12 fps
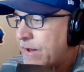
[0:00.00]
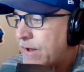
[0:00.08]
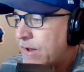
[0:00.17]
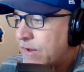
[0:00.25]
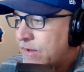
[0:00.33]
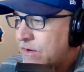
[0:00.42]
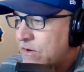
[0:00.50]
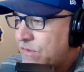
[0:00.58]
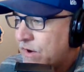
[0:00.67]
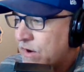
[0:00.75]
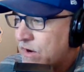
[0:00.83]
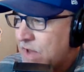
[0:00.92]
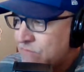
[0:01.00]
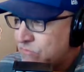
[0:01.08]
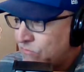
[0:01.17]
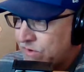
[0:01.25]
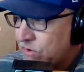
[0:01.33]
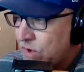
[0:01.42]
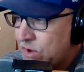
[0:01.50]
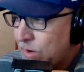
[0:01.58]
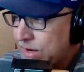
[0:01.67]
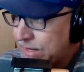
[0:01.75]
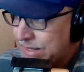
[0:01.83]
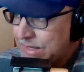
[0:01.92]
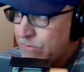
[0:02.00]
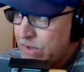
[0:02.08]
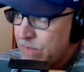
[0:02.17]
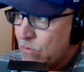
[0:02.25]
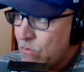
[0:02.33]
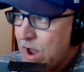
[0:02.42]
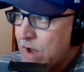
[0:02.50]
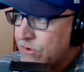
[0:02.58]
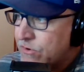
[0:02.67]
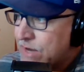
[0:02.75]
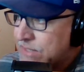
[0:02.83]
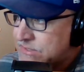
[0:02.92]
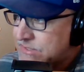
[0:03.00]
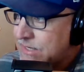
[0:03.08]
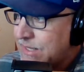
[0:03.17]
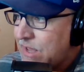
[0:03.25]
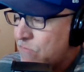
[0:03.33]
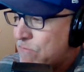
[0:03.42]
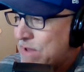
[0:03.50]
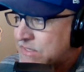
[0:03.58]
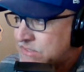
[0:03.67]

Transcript: they're going to have to figure out a way to keep him around. You're not sending him back